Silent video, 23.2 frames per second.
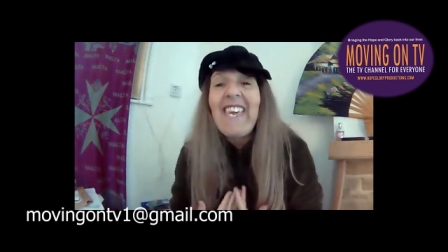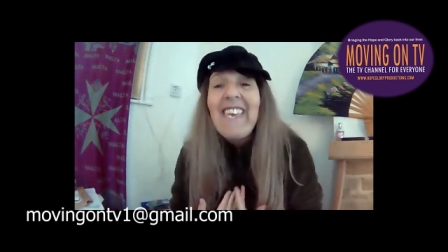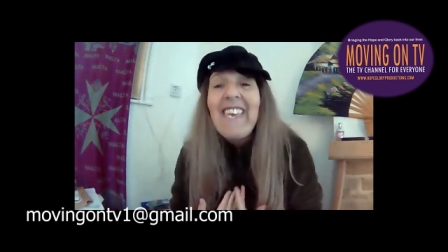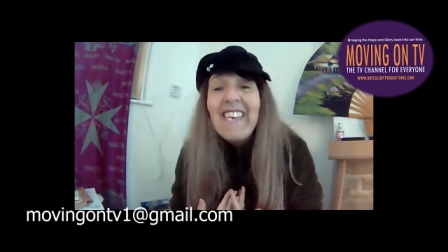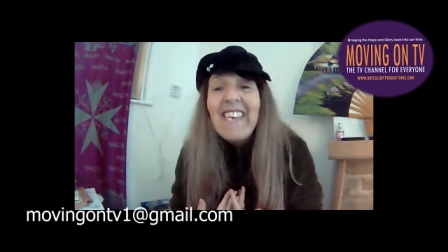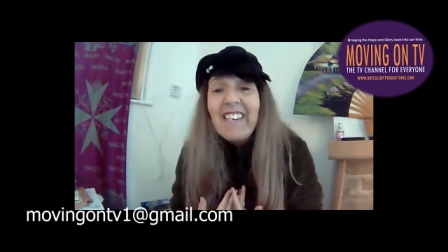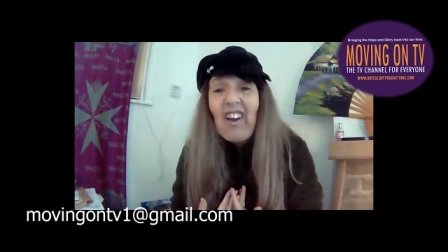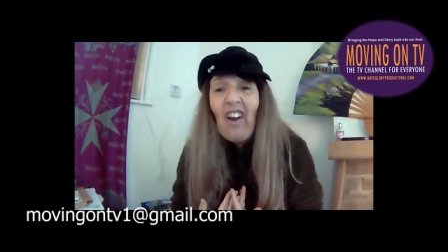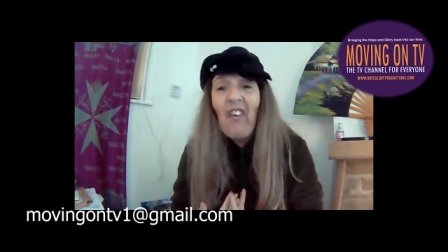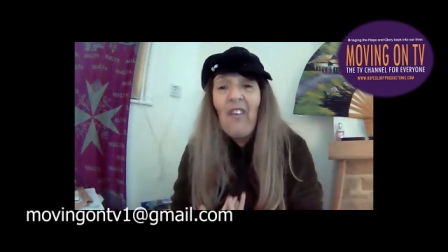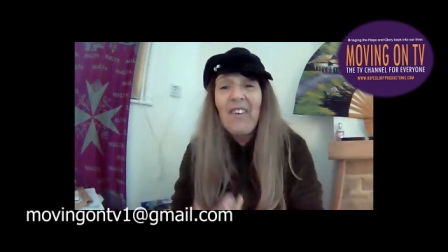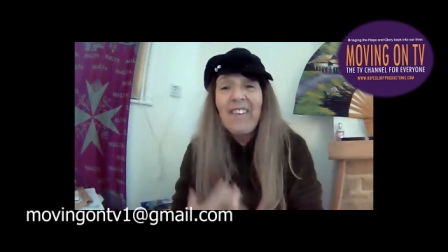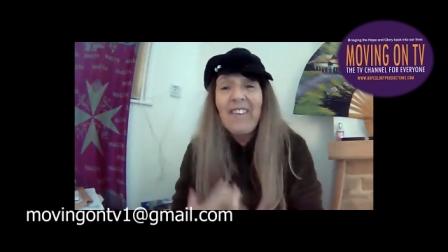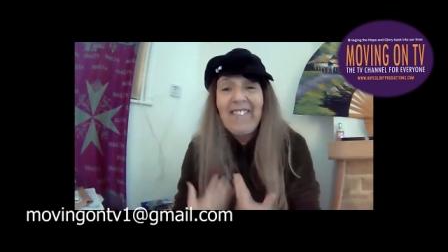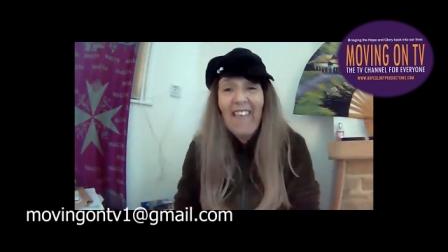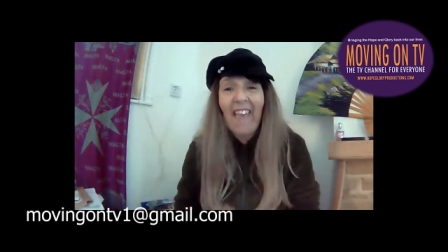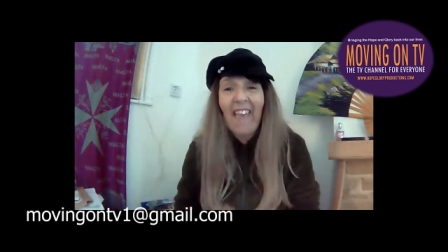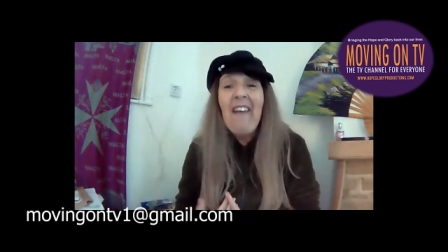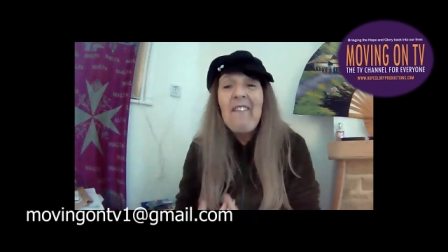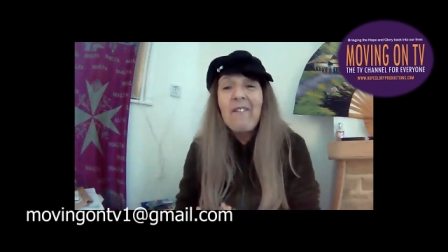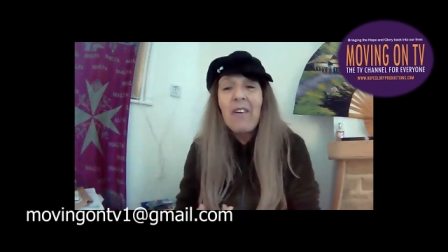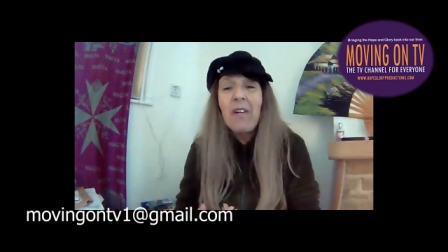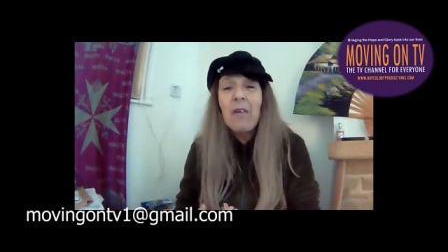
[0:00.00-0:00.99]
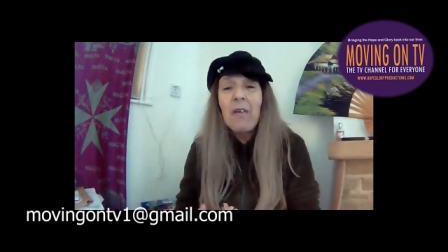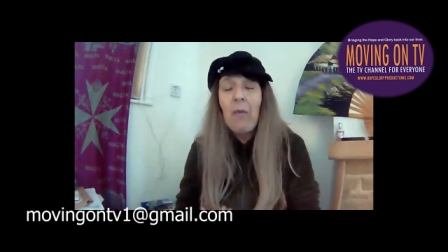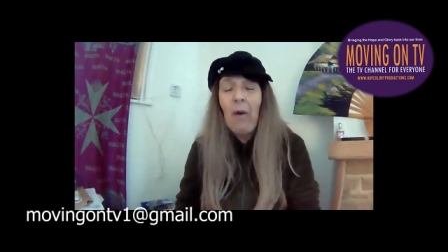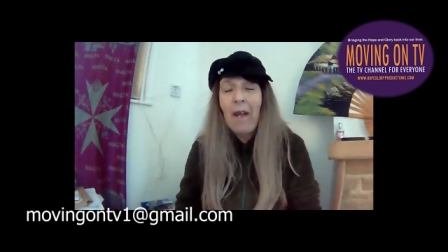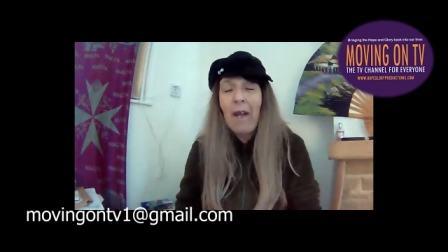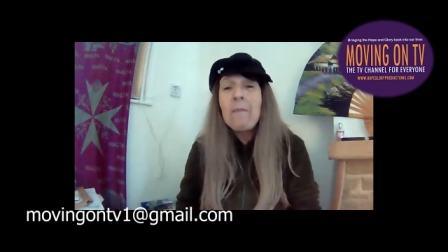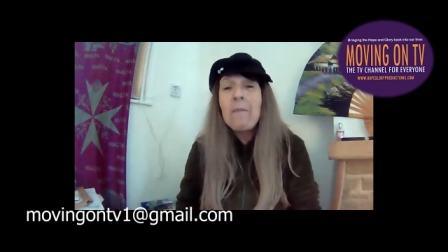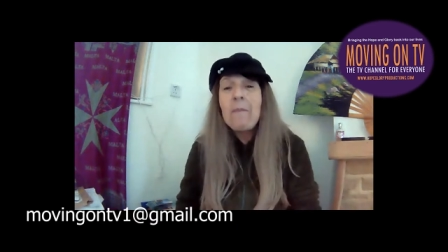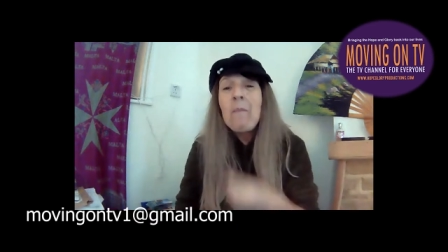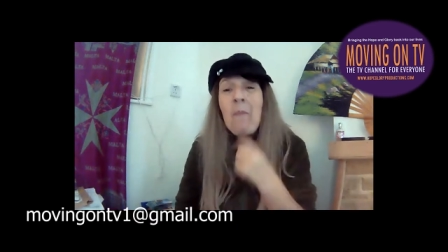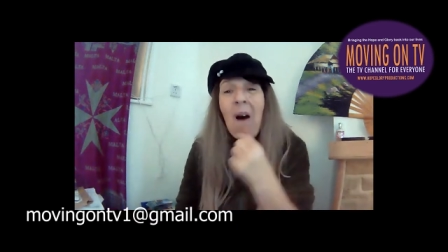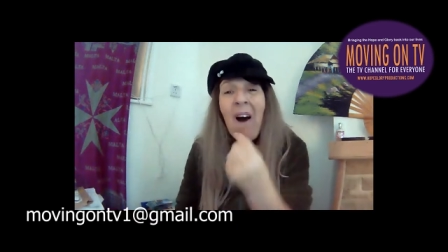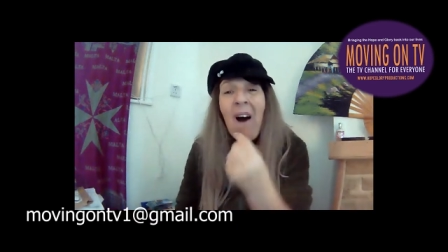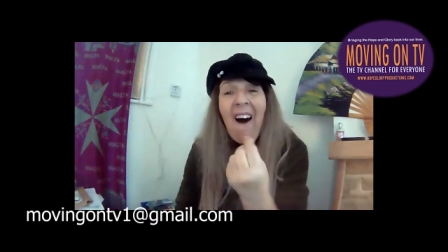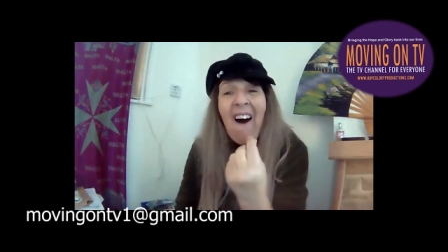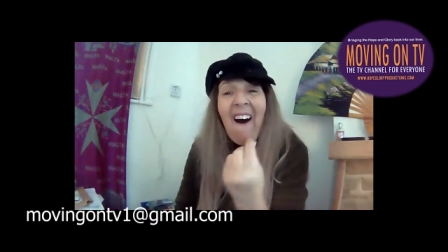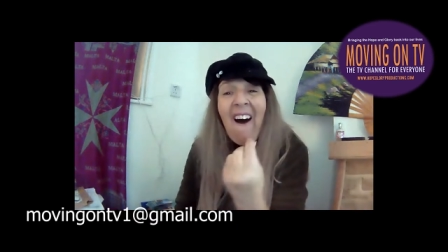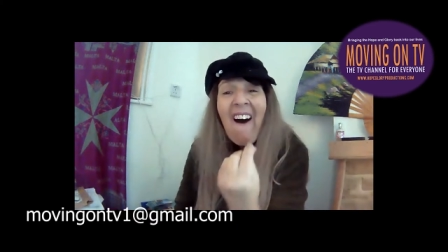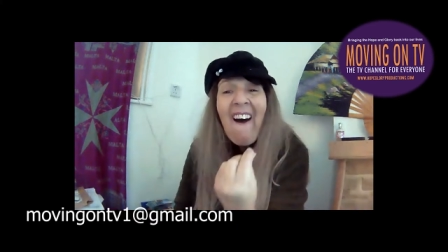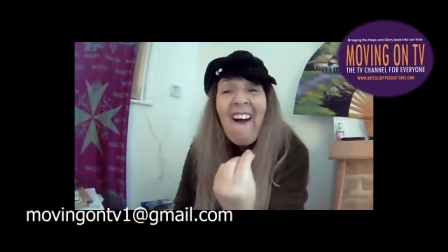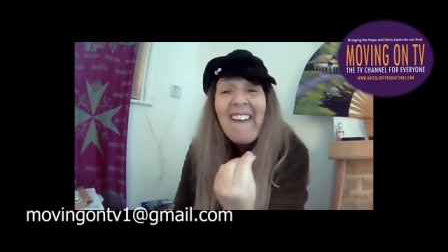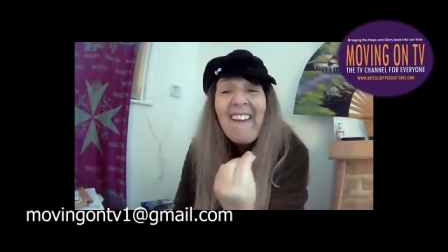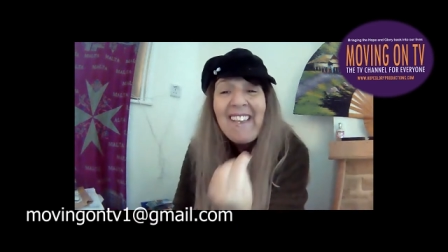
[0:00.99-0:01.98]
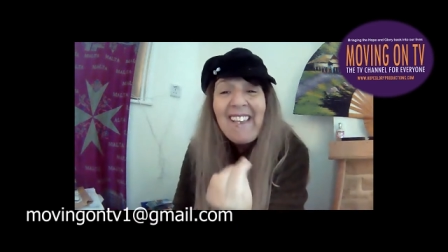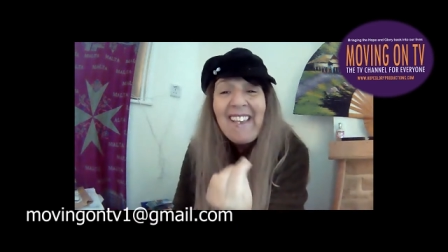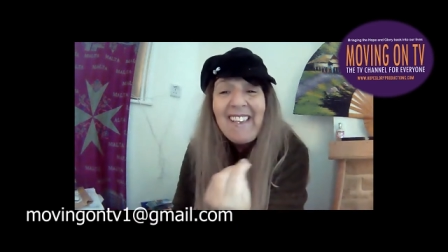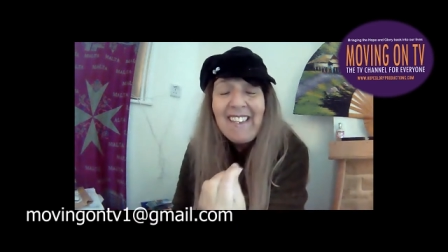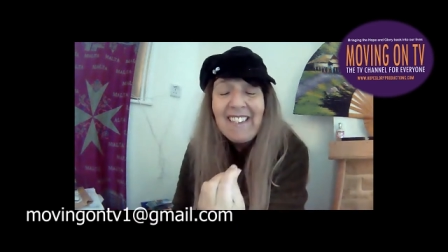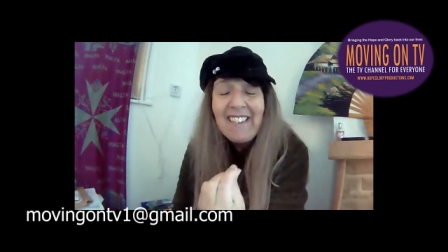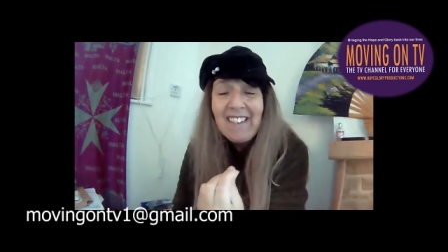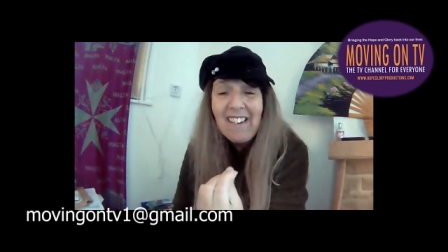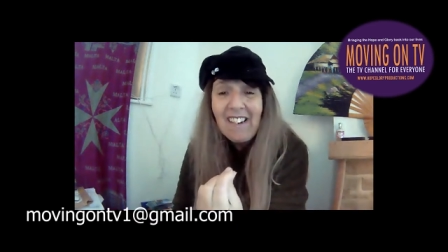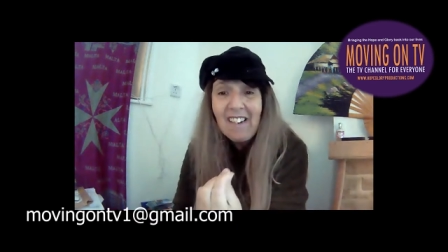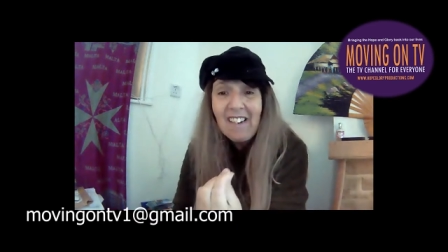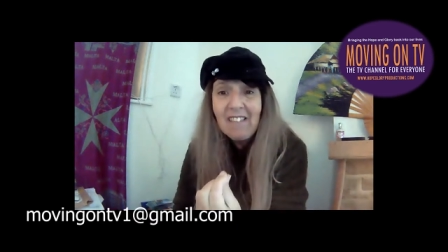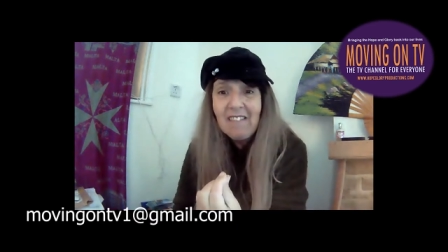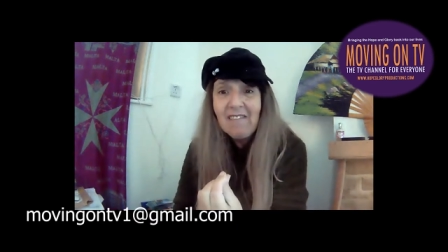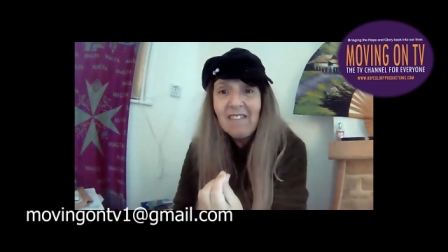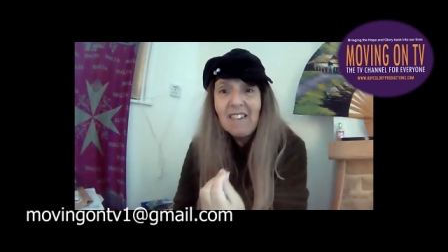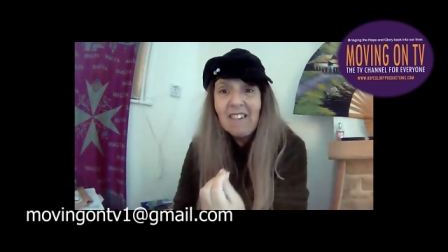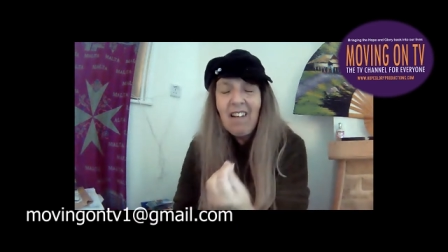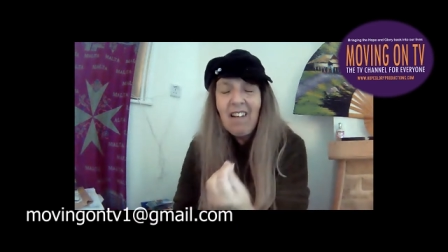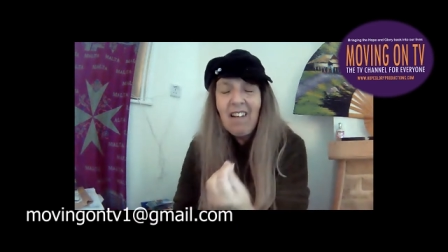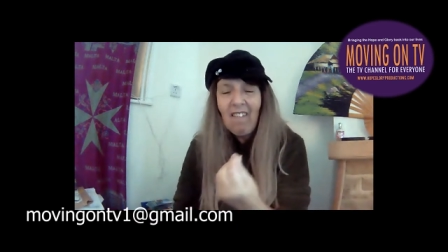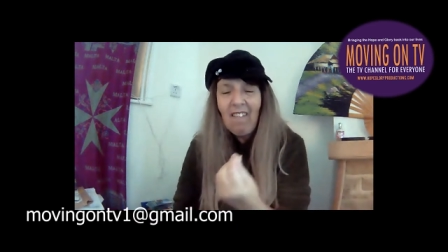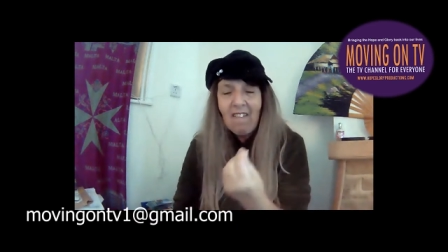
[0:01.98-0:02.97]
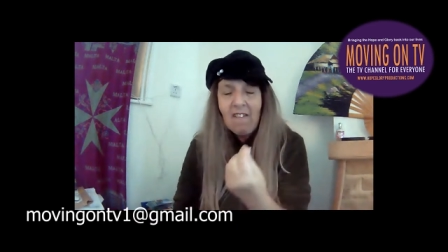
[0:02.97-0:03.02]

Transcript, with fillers: ego is everywhere, my ego,